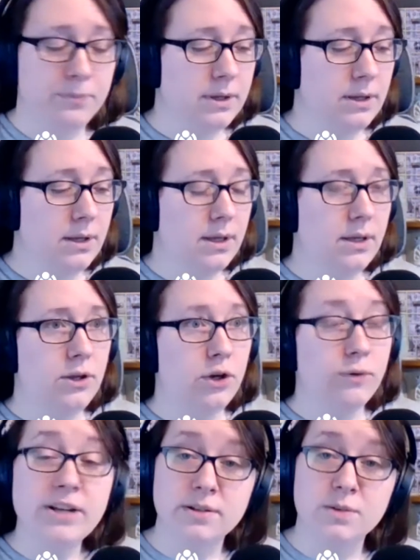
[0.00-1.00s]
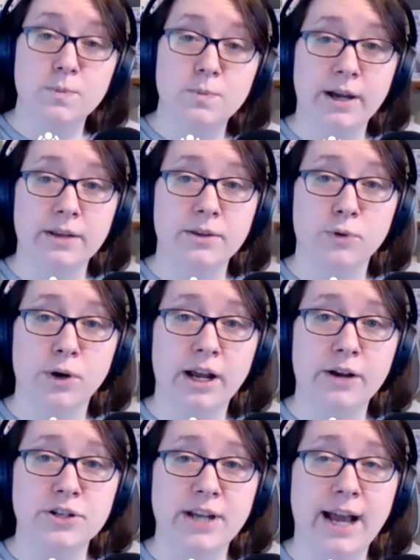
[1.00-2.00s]
curated by the Royal Irish
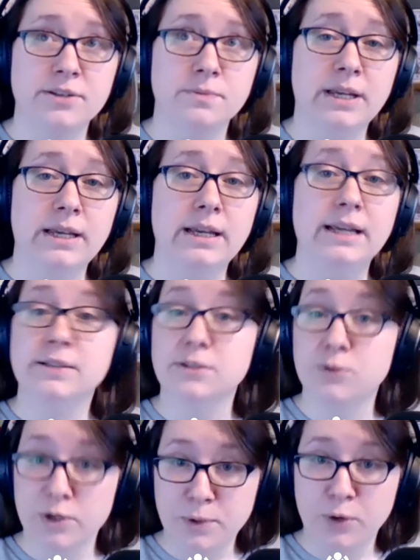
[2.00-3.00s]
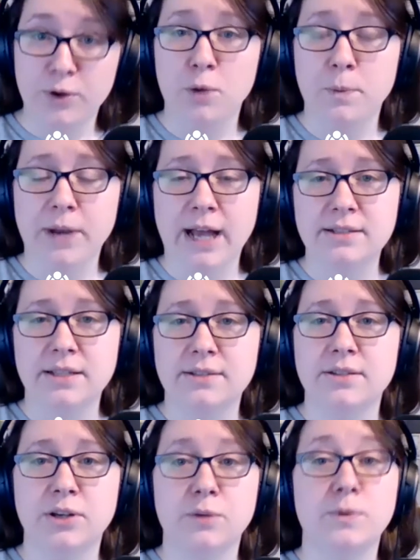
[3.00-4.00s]
Academy, is going to be going open access this
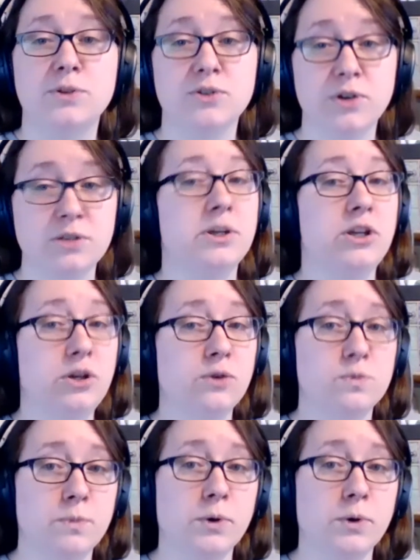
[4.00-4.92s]
year, which is going to be a huge boon.